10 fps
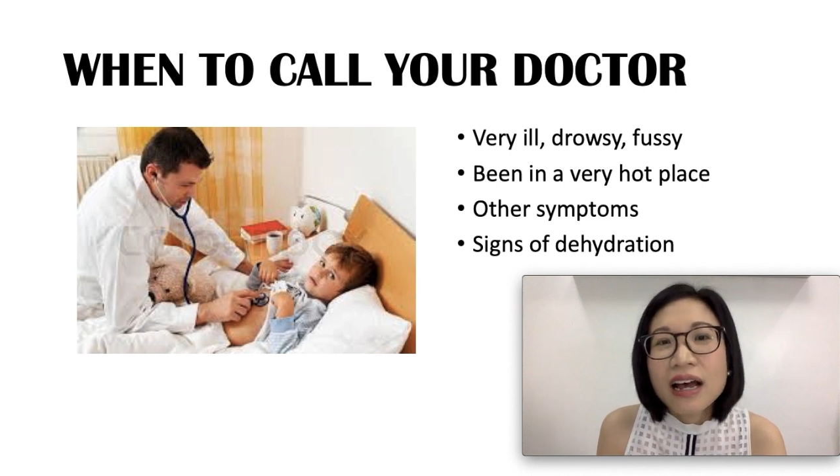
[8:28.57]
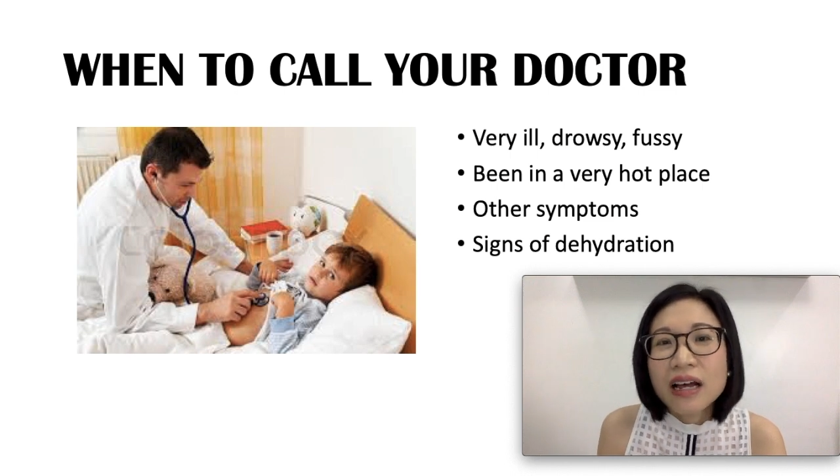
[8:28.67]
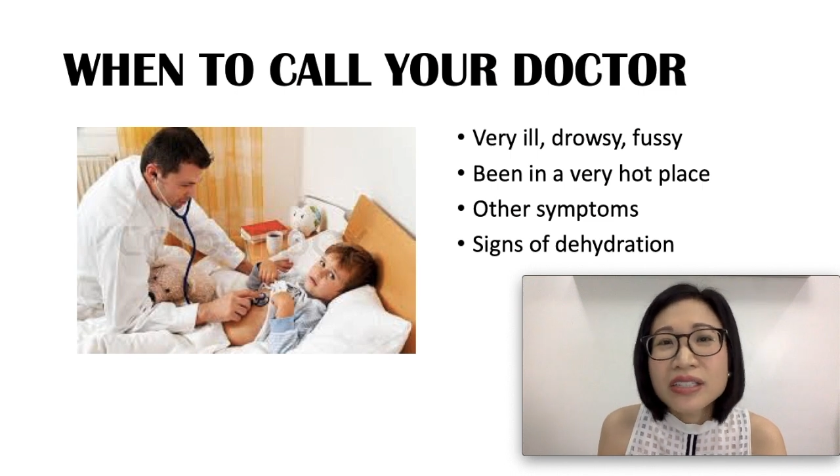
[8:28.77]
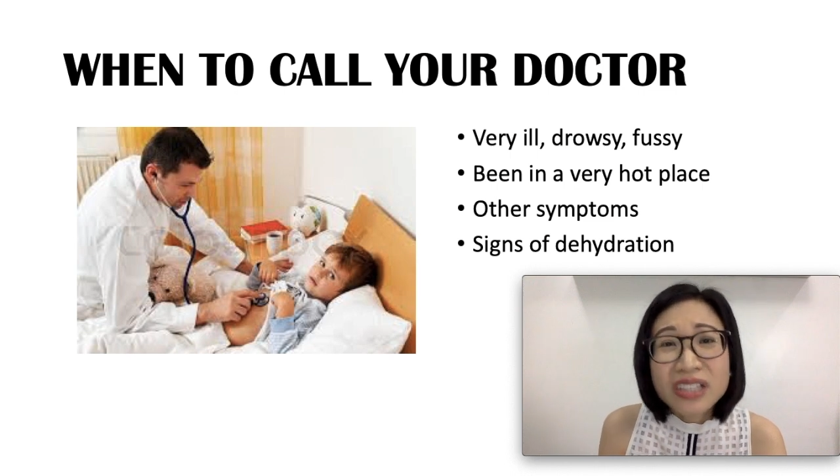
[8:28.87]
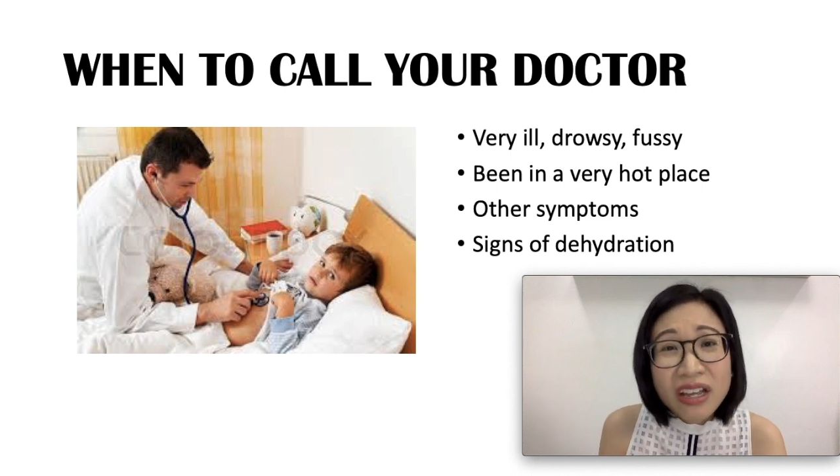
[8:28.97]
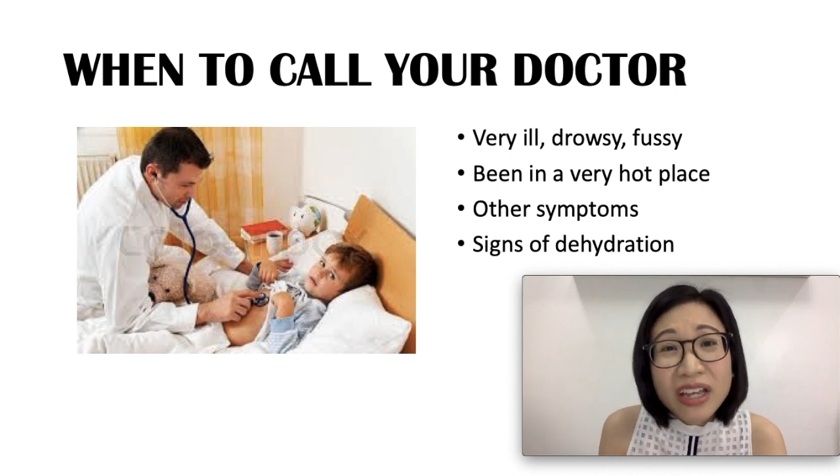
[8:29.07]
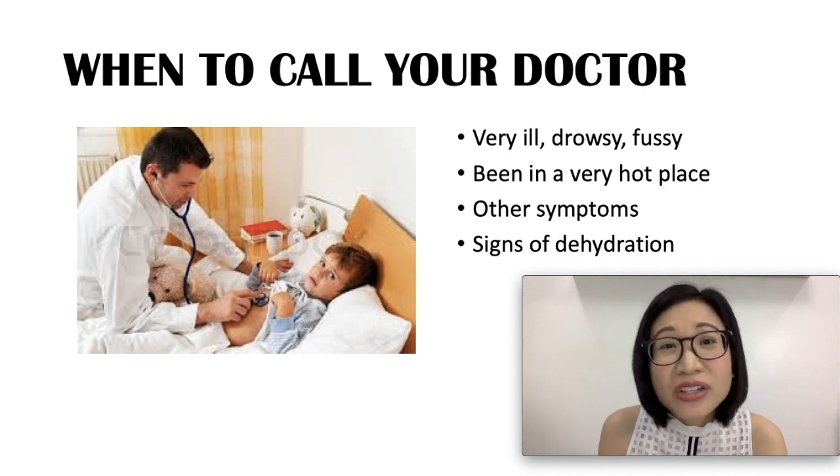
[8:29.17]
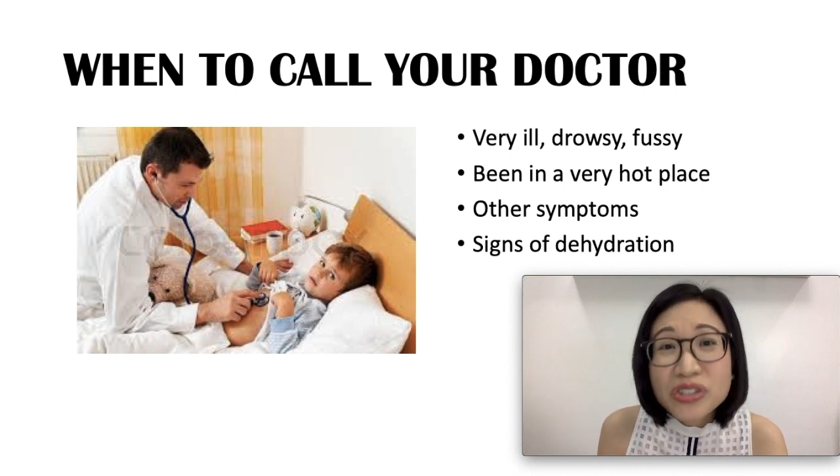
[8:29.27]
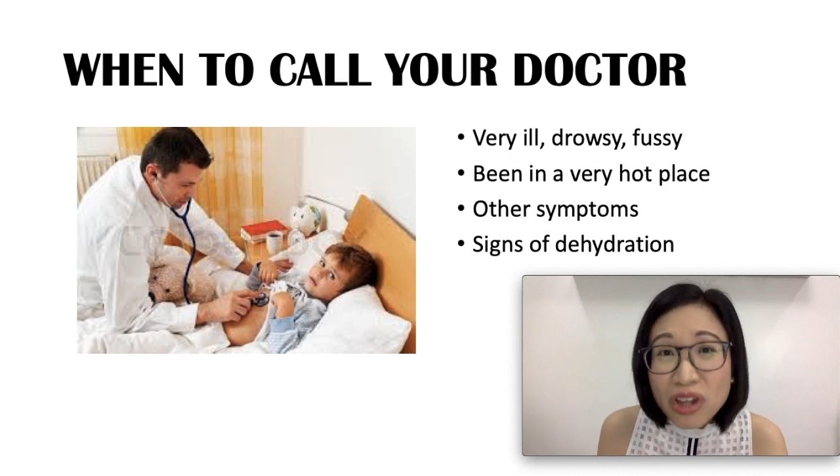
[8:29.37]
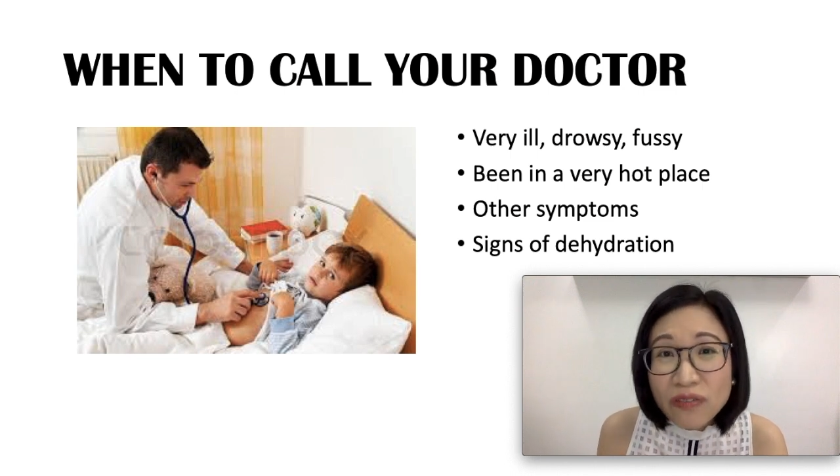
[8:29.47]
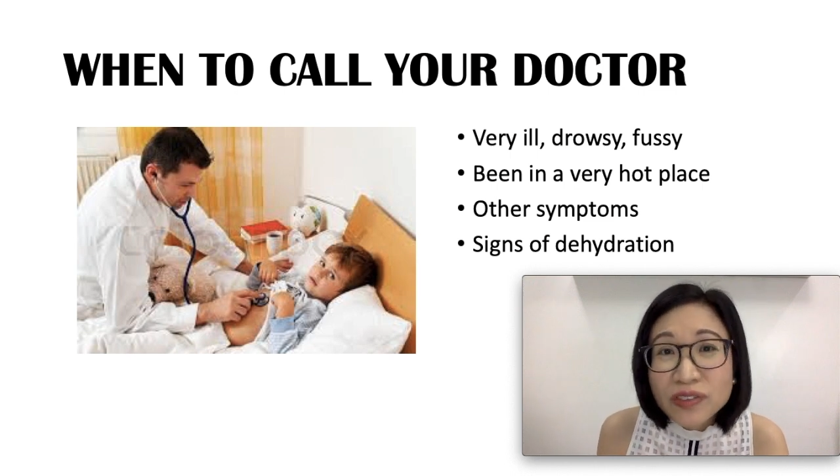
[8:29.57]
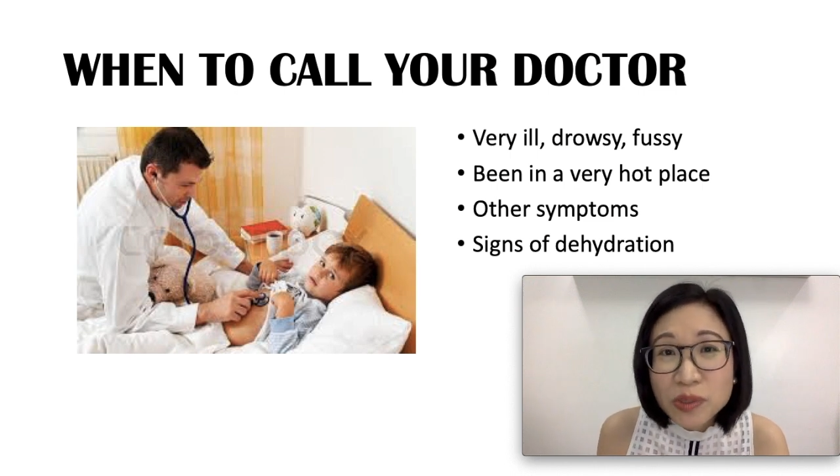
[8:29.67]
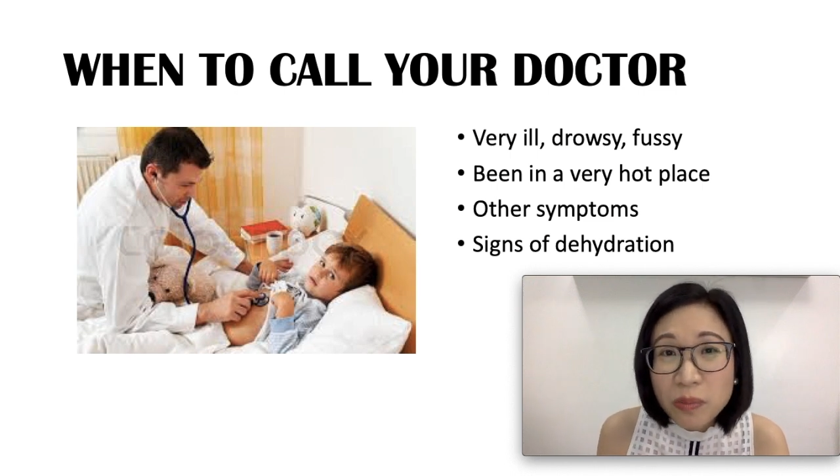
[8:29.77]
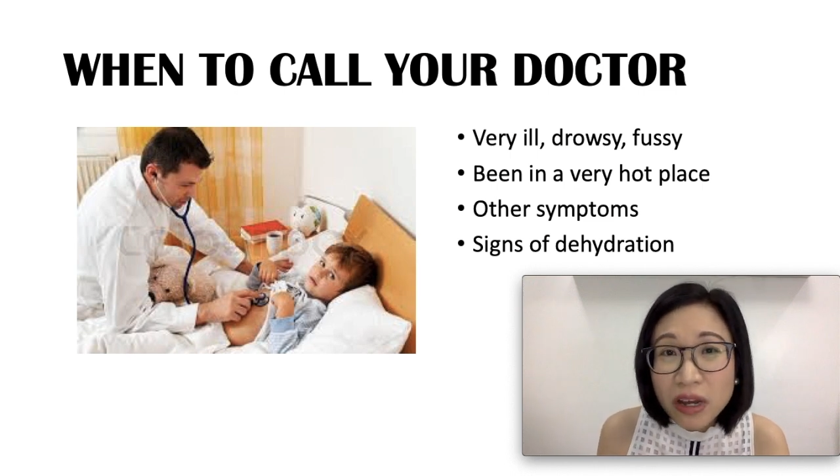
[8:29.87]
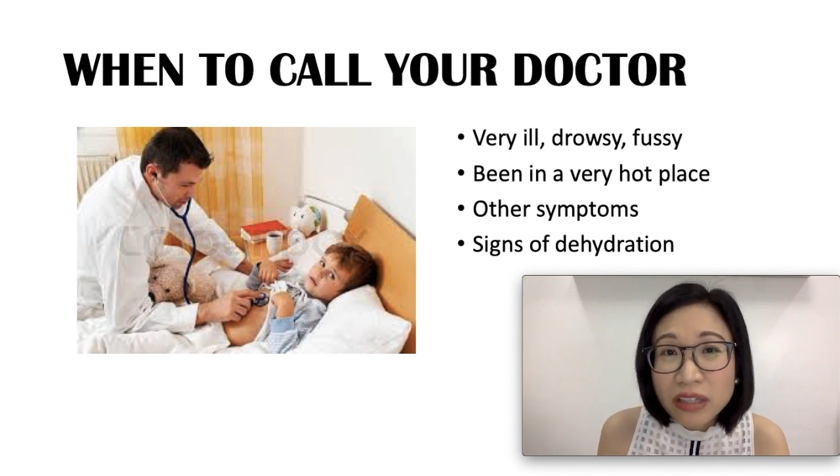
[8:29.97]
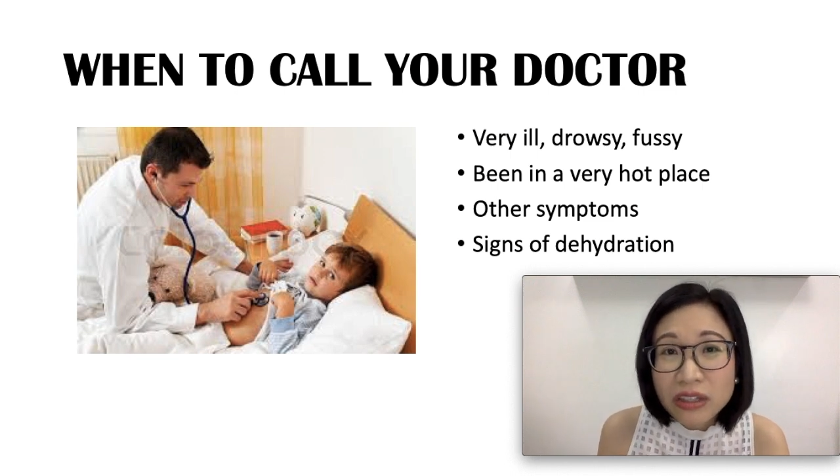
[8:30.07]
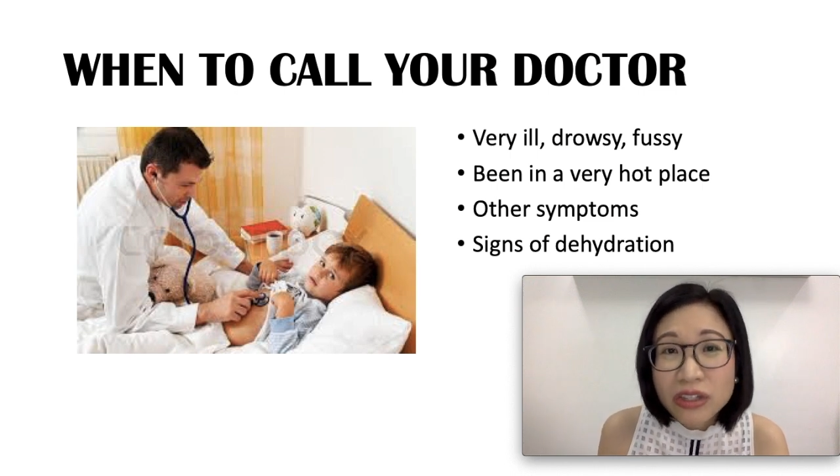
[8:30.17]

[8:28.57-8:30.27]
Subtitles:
sunken soft spot,